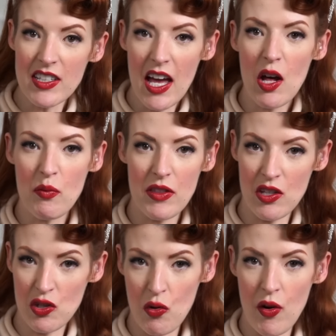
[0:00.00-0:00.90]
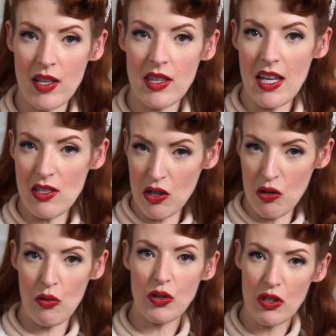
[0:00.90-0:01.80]
could help with ensuring they
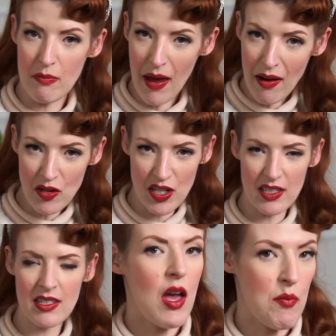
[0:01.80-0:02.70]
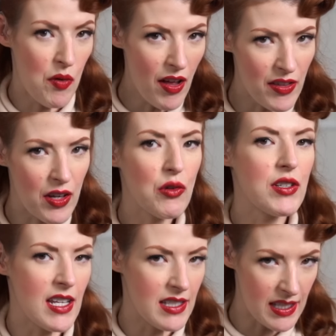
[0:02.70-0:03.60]
secured good marriages. Her brother,
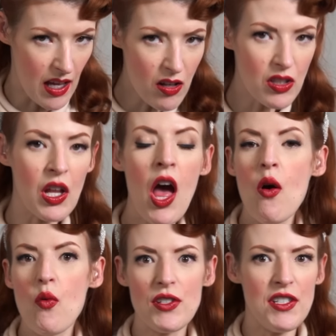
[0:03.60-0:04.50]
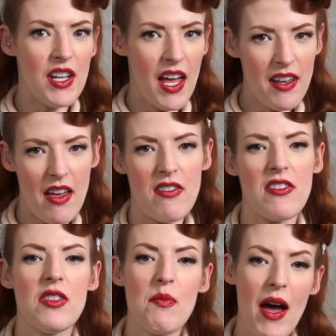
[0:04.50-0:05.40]
Hortense's uncle, was none other
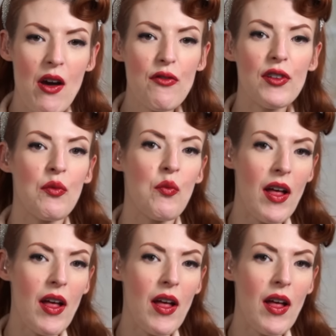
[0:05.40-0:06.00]
than the powerful and